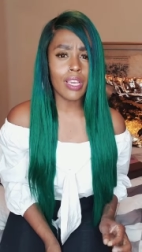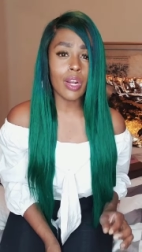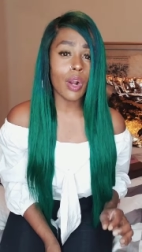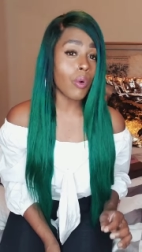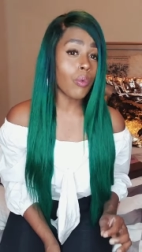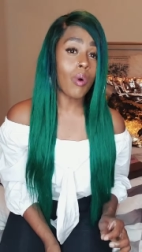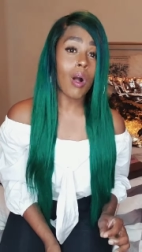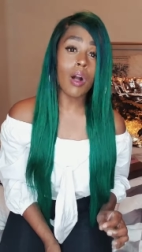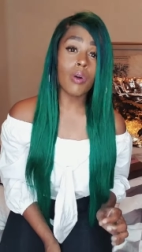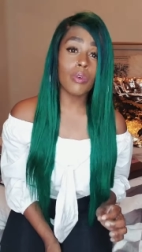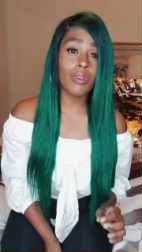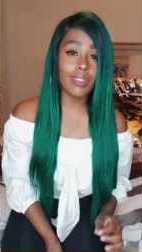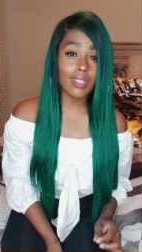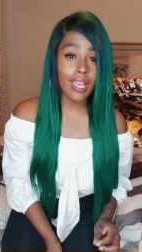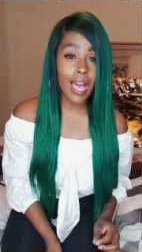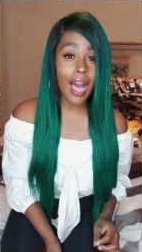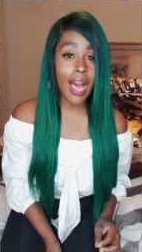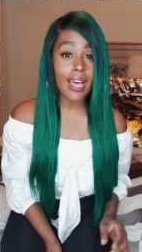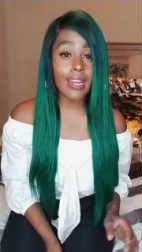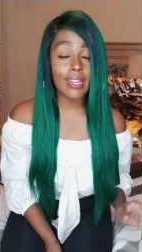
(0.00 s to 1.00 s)
in our walk with
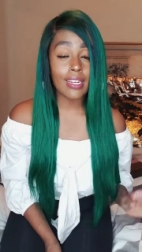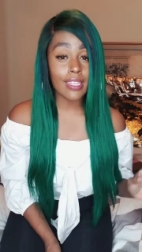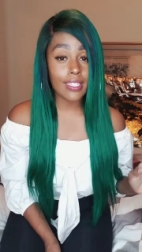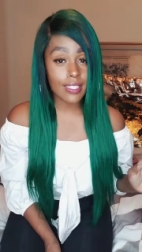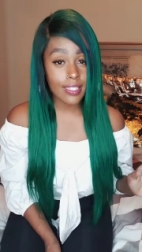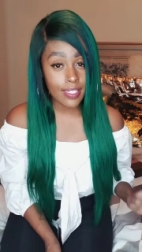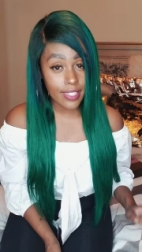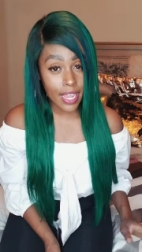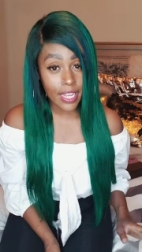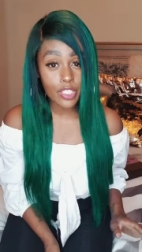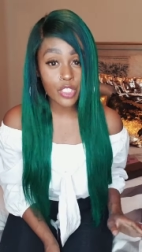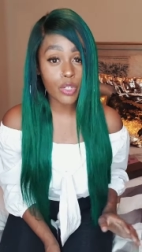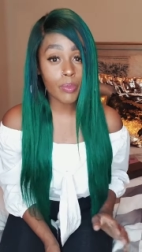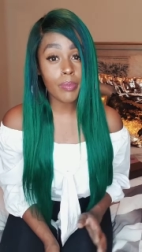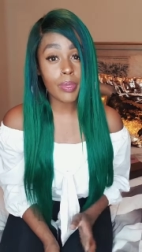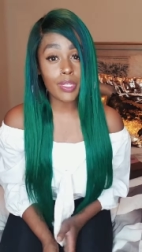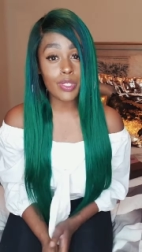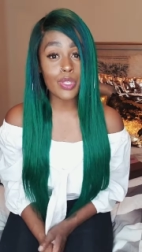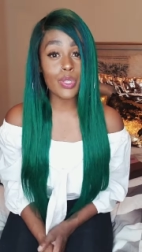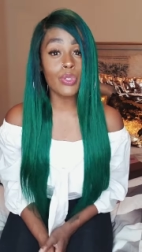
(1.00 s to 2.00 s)
God and it's
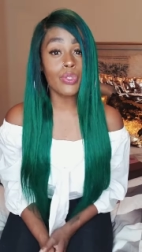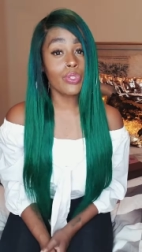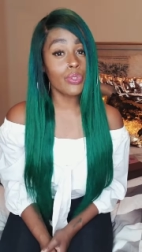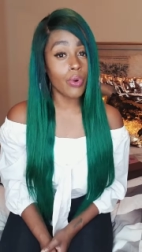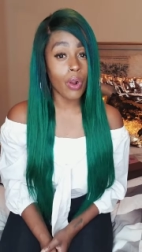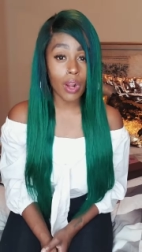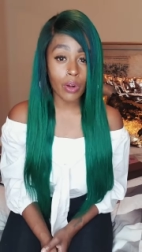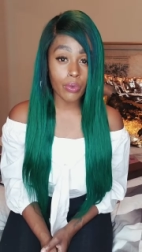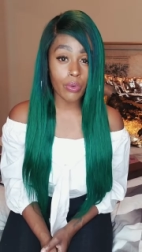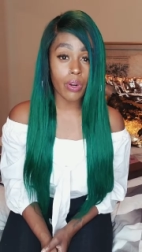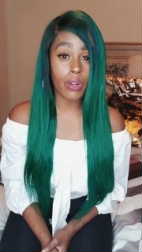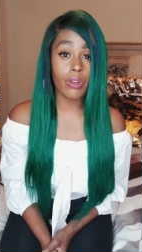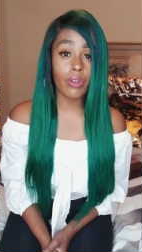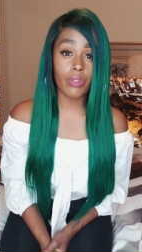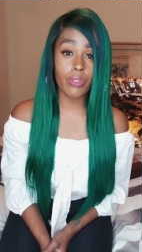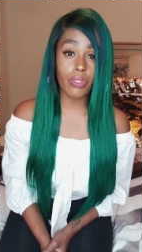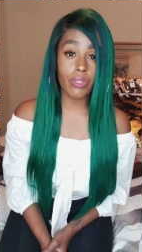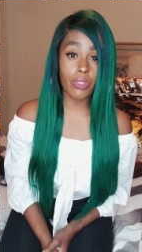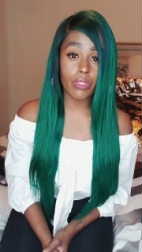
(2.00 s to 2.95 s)
detrimental to our growth.